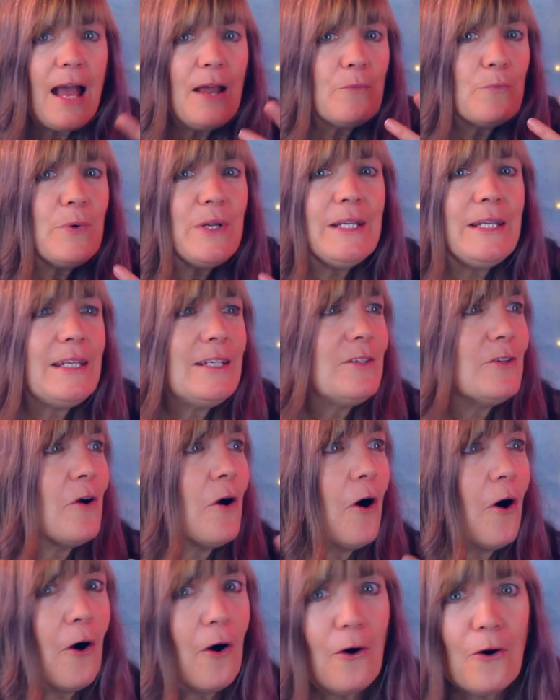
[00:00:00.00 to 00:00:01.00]
And we need
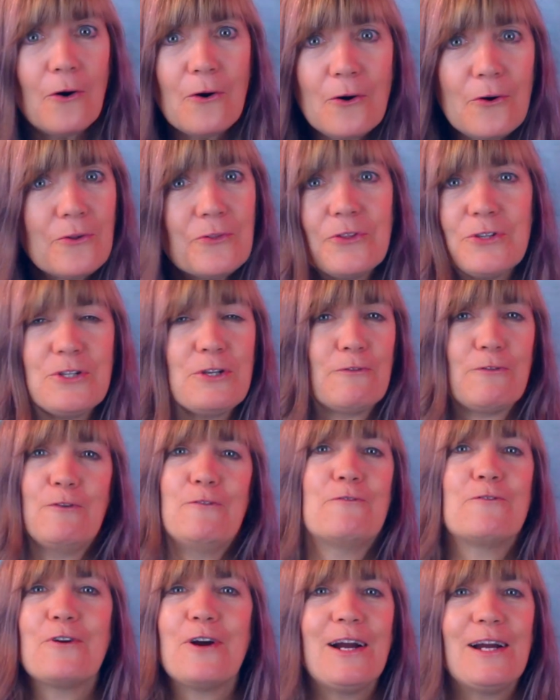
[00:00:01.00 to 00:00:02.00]
all the
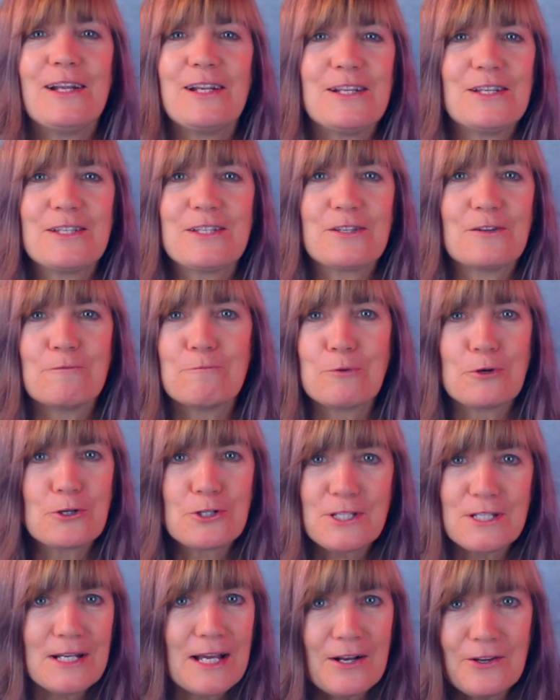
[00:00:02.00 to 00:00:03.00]
different varieties of
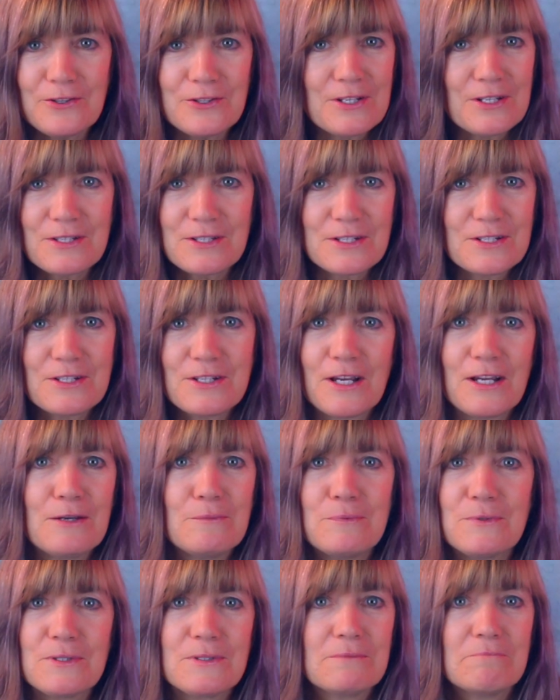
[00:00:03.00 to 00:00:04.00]
personalities and
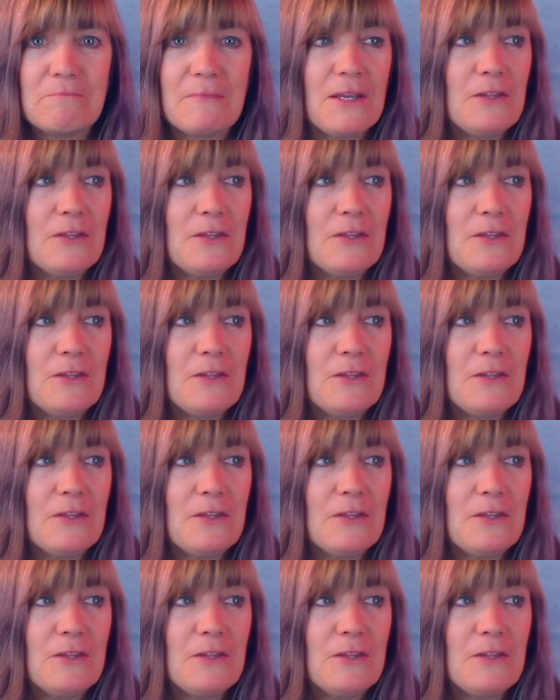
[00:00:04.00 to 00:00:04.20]
types